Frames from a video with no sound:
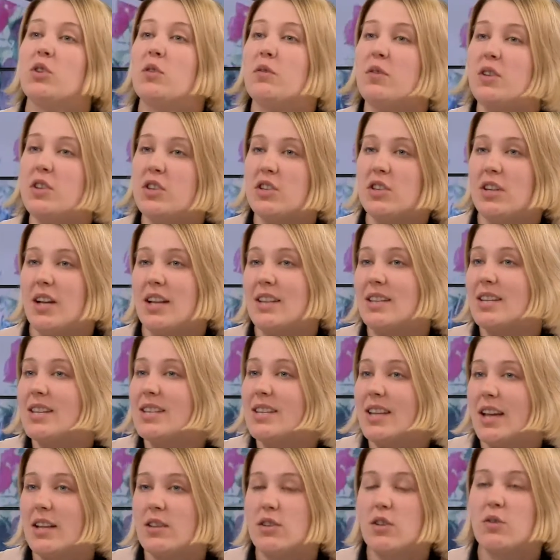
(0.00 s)
official
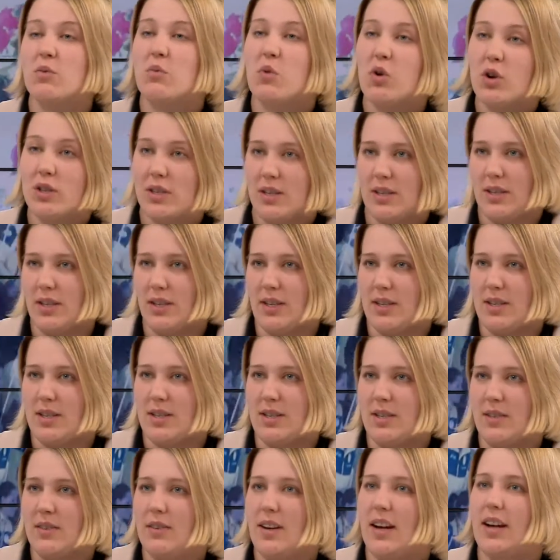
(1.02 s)
understanding what it
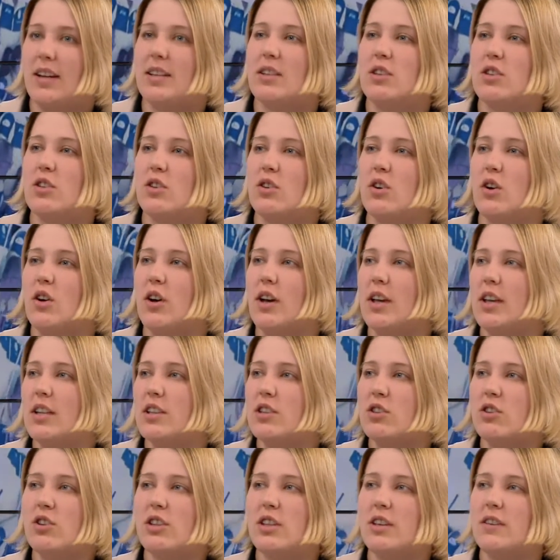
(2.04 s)
is, right? So
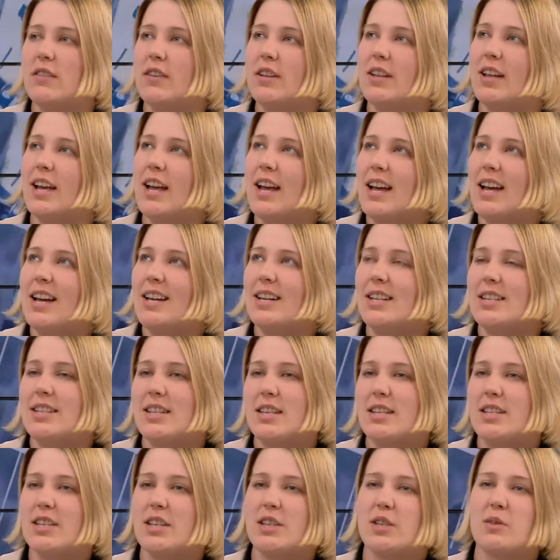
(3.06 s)
it's not even
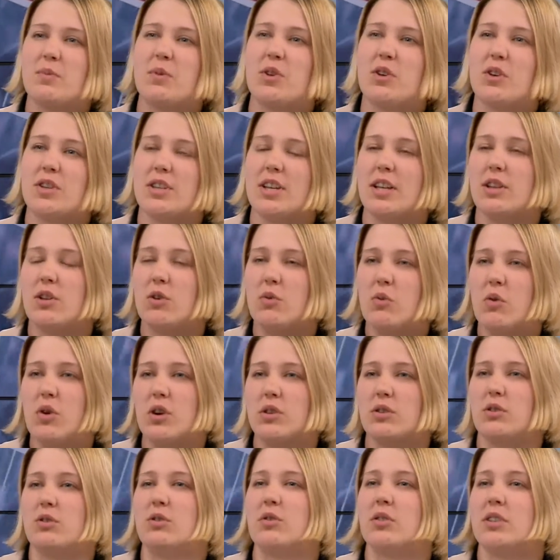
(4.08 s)
resistance because I don't
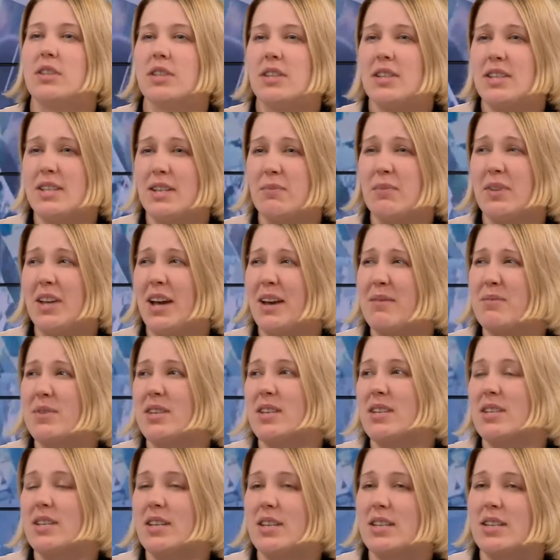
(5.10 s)
want to. It's sometimes
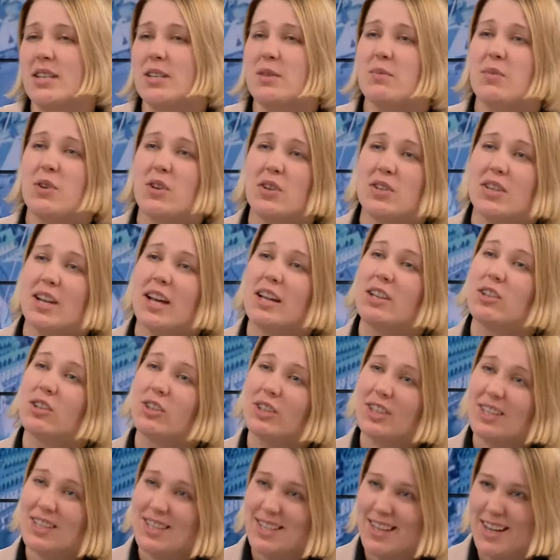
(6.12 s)
resistance because I don't
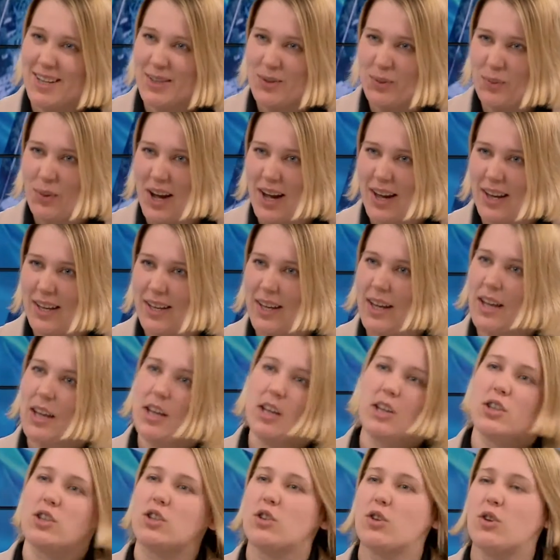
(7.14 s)
understand why.
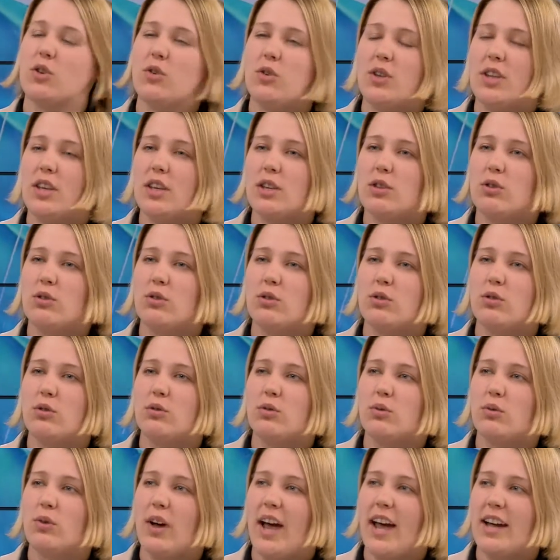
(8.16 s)
So you need to,
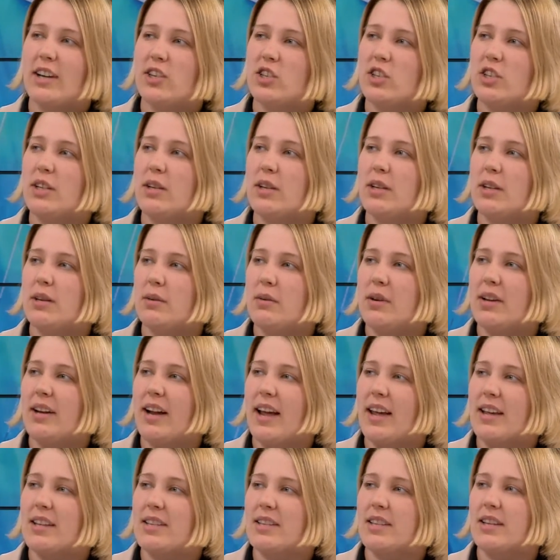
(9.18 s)
to actually
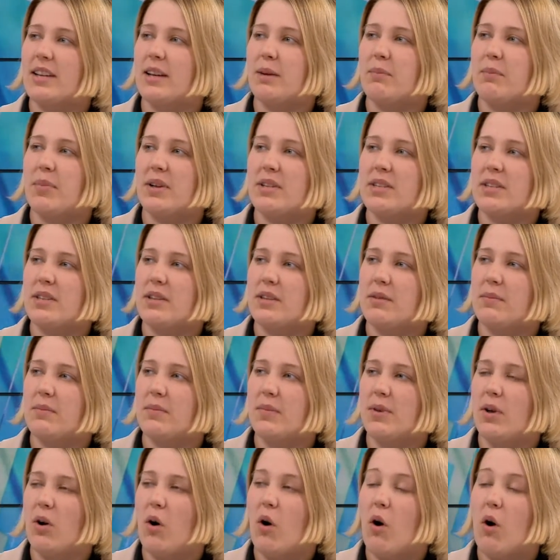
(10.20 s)
raise the capacity
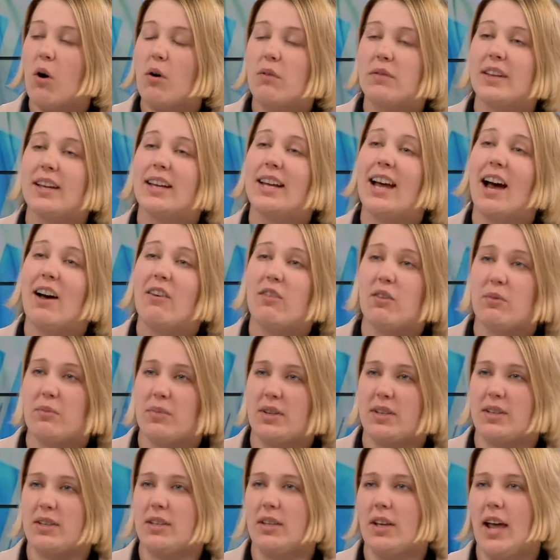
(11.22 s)
of the
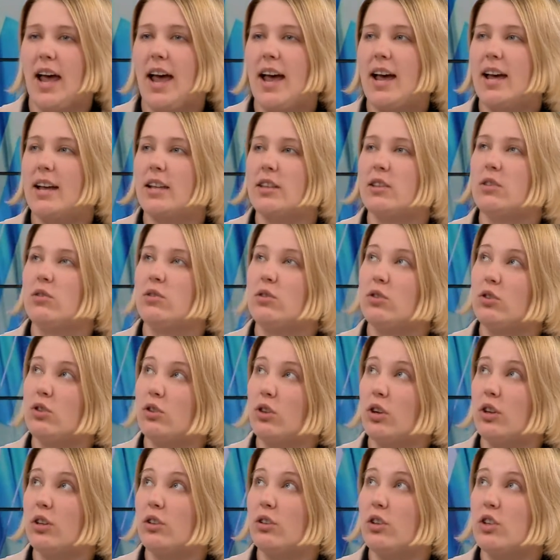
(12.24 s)
government and
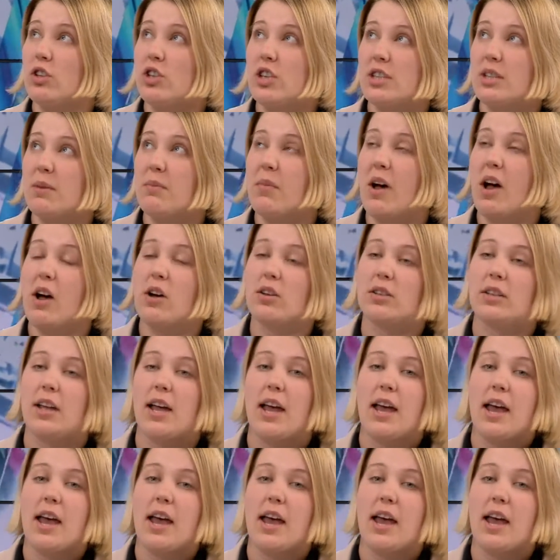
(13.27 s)
talk not just about